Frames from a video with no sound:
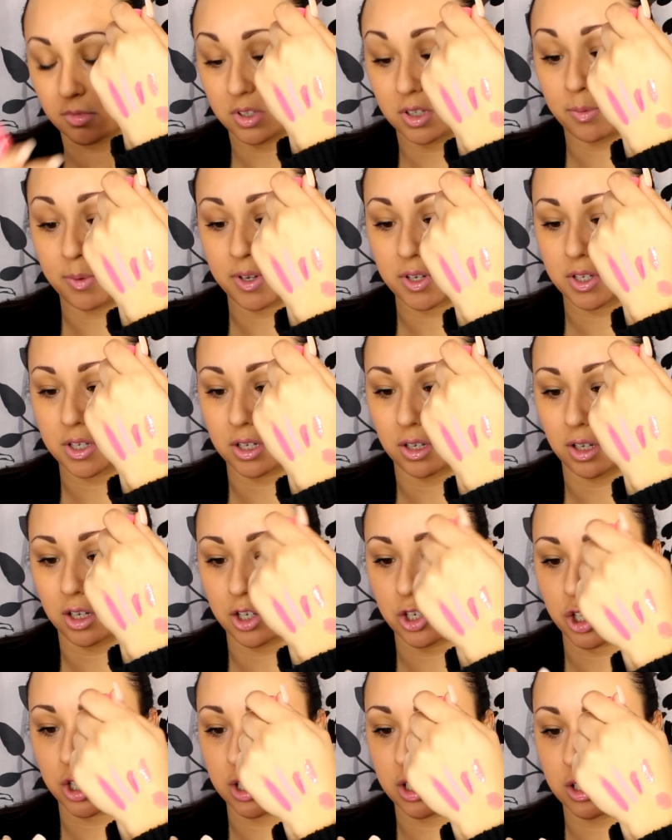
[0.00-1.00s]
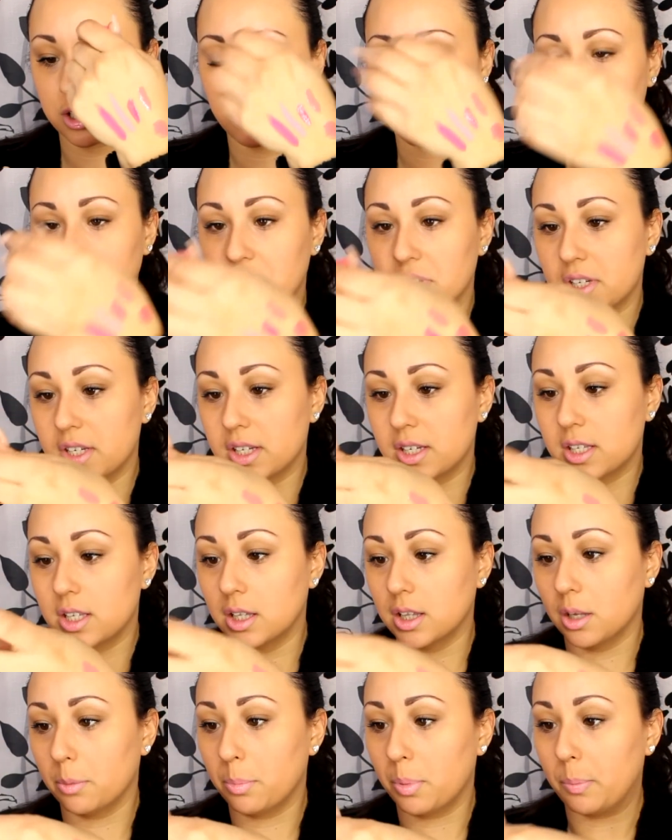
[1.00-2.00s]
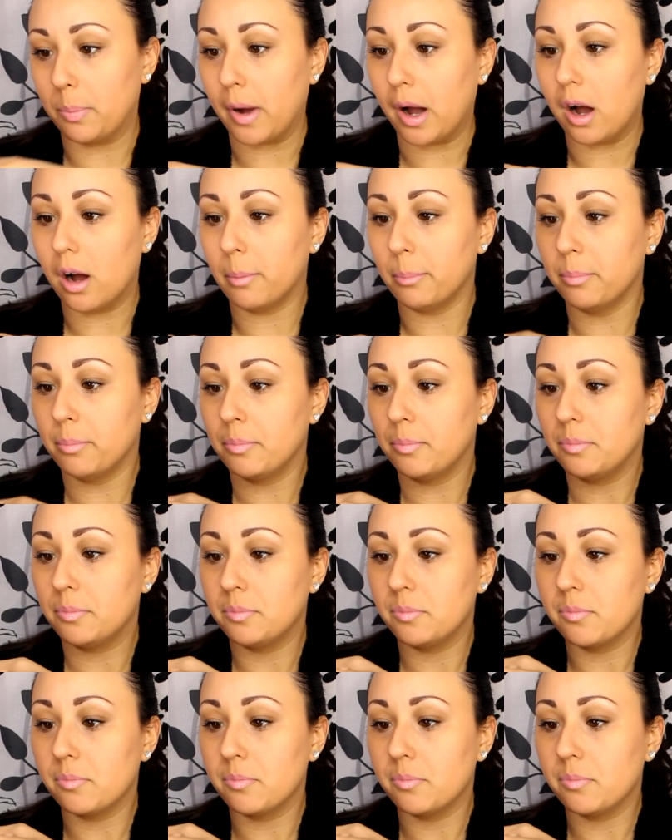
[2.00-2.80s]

Smells delicious, but this is the lip balm.